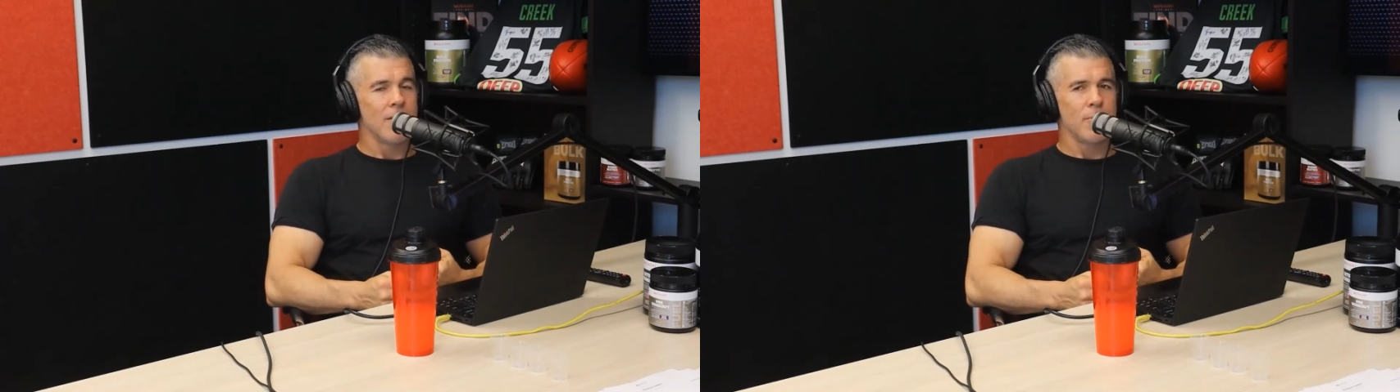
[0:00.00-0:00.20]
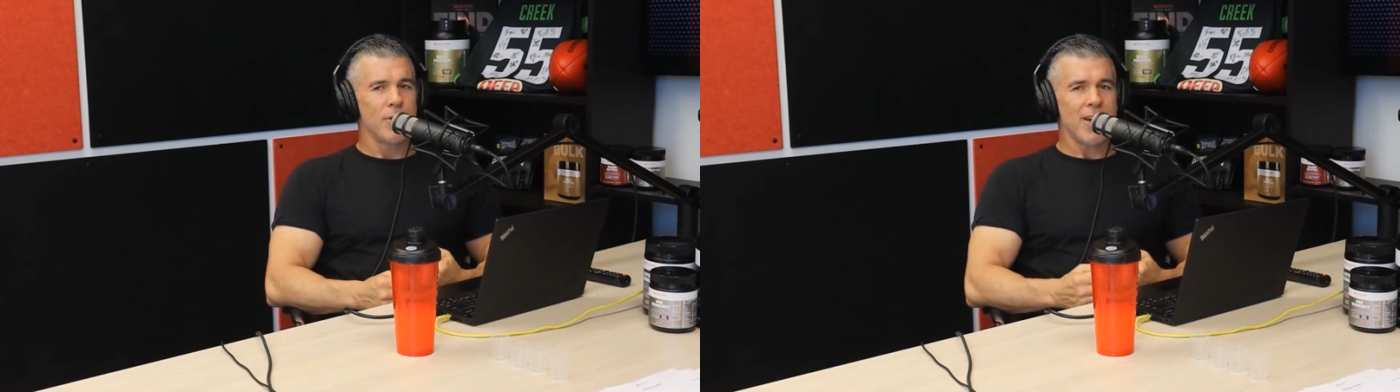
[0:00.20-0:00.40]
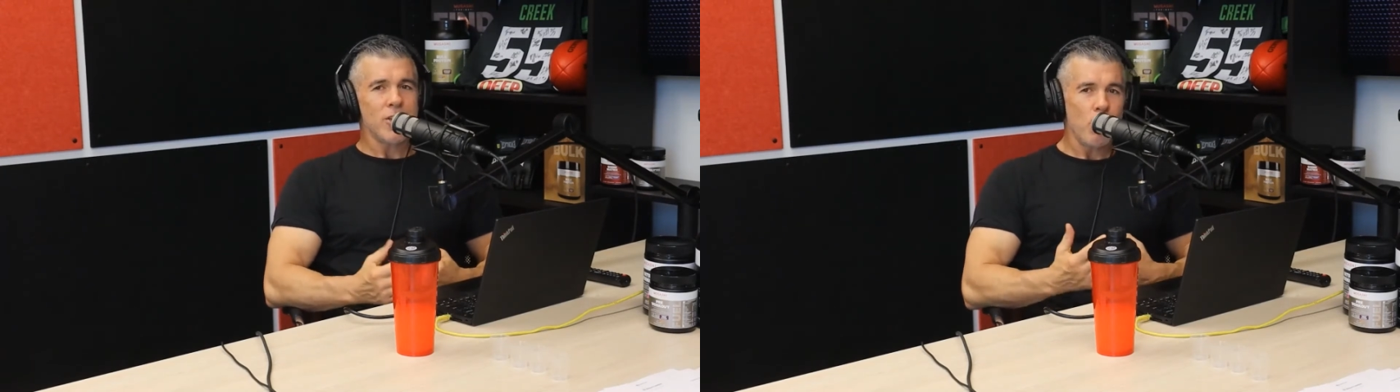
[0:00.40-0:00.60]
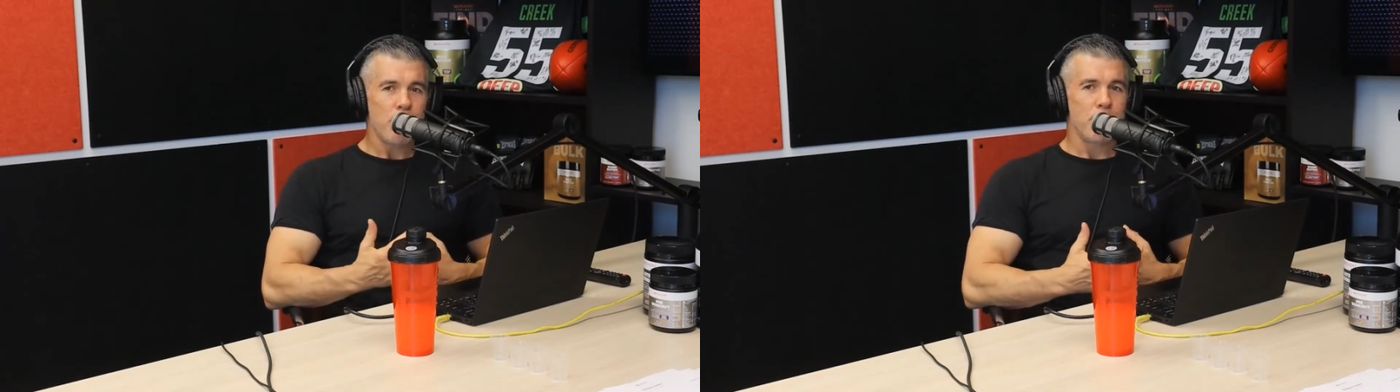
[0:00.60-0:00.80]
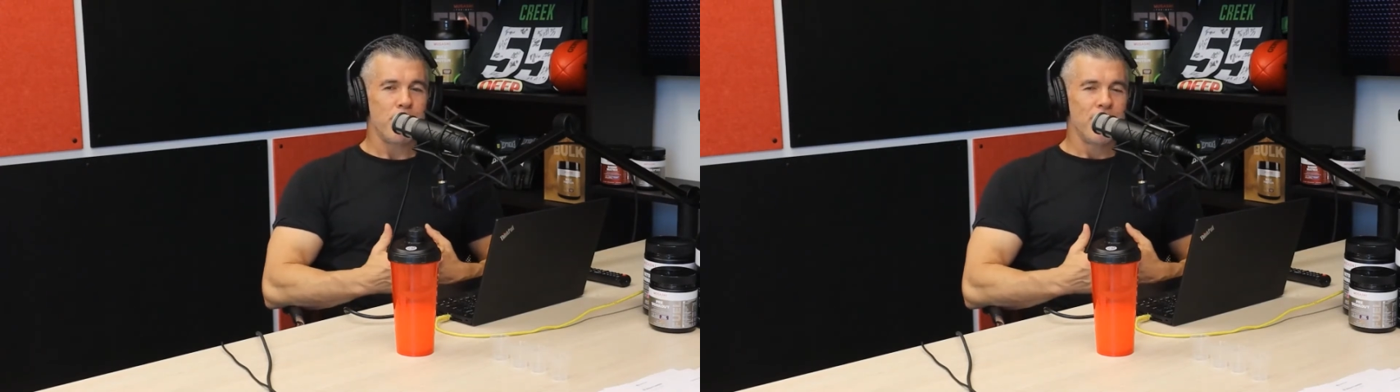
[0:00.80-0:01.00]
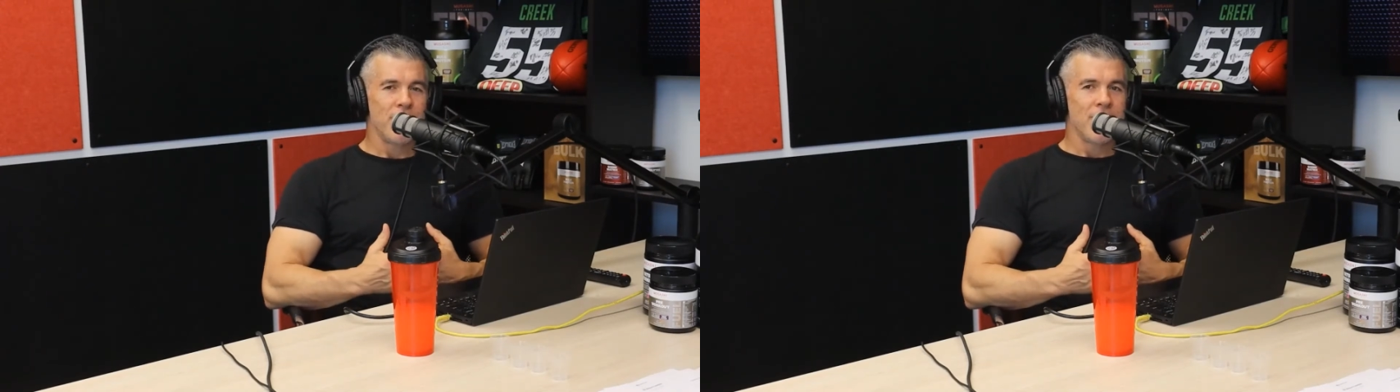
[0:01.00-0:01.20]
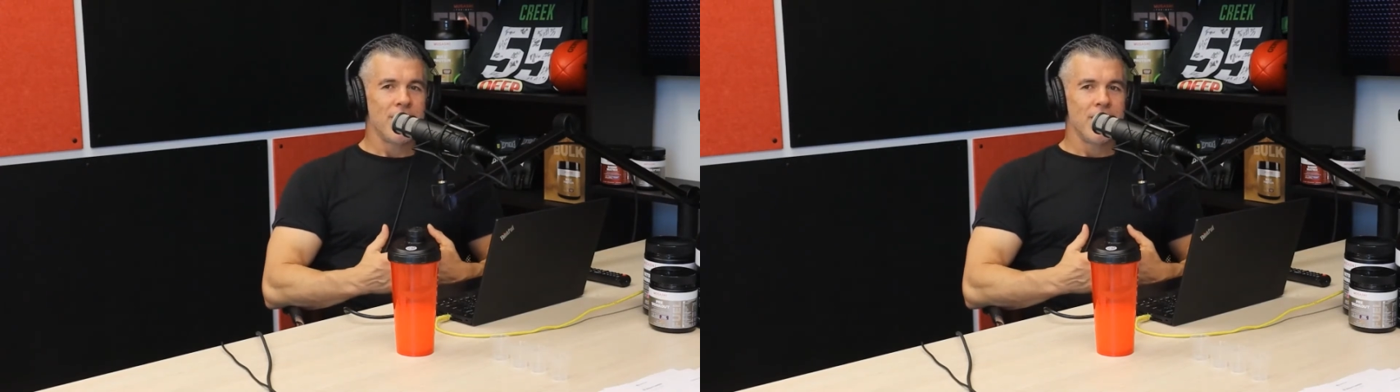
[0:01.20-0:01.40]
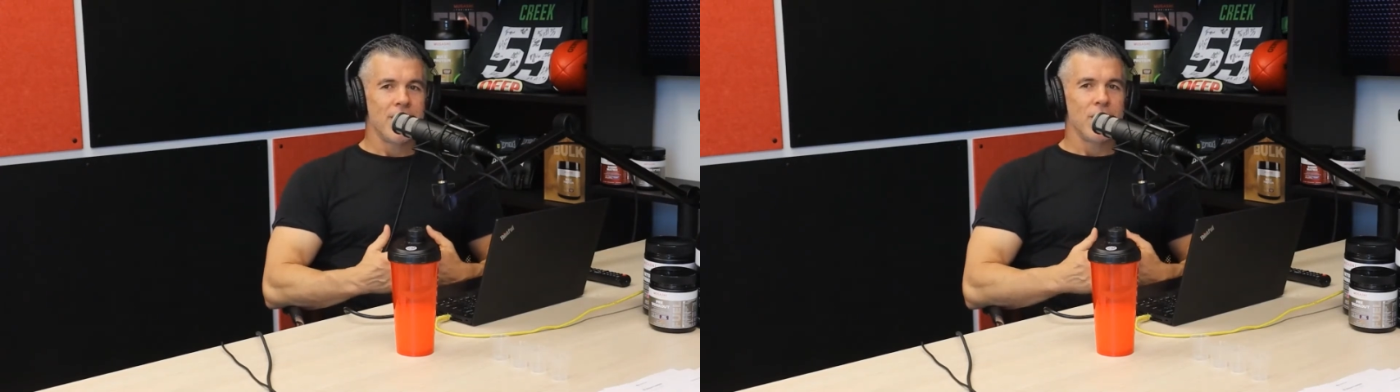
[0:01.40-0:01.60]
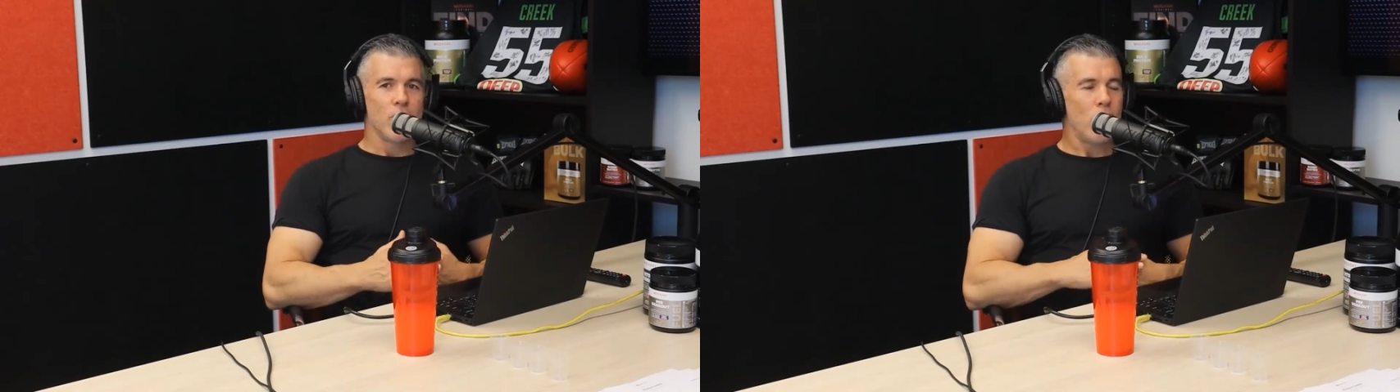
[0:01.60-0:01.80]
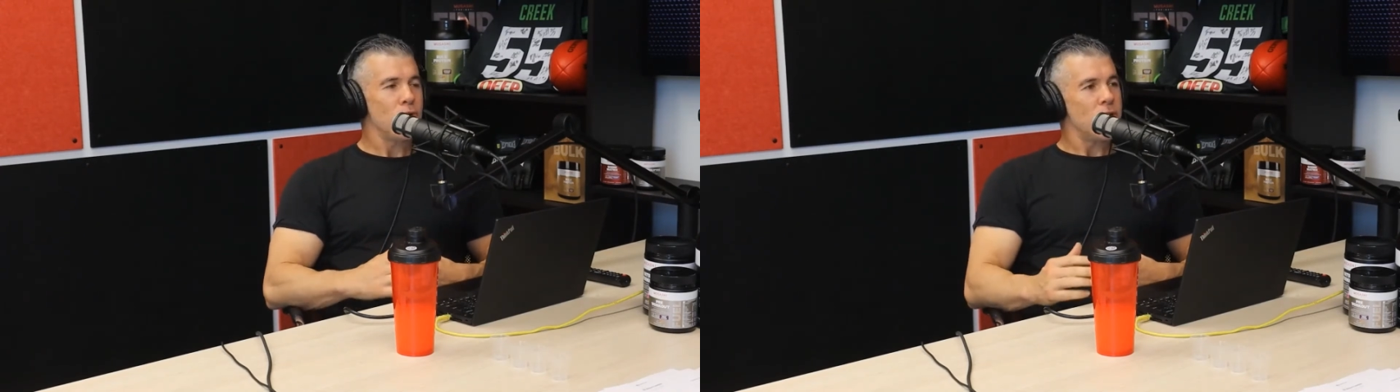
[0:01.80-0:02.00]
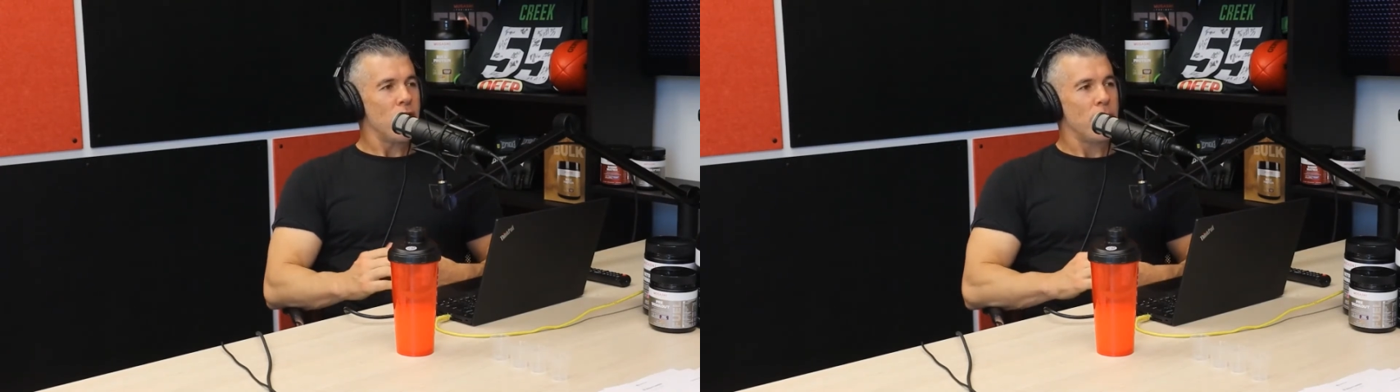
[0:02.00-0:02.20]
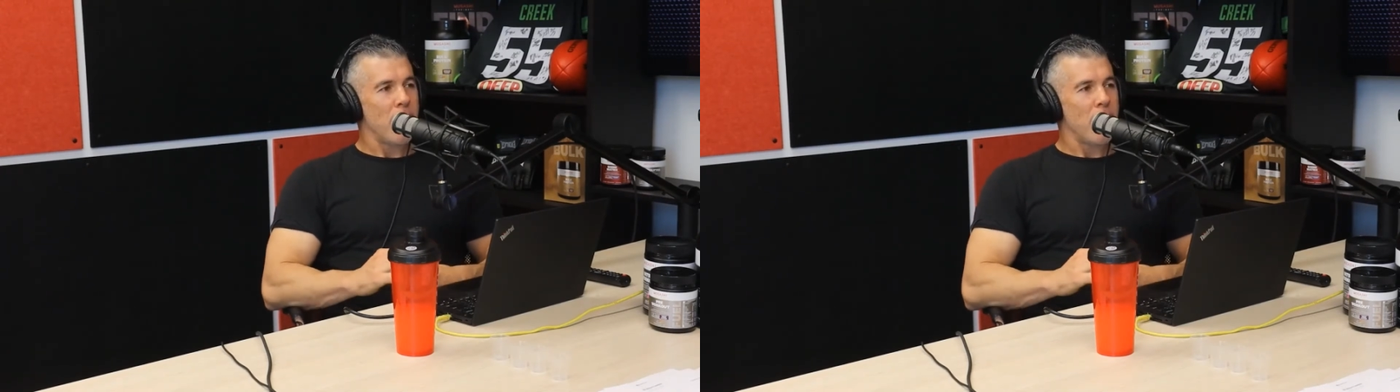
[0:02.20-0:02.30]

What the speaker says: But the actual long-term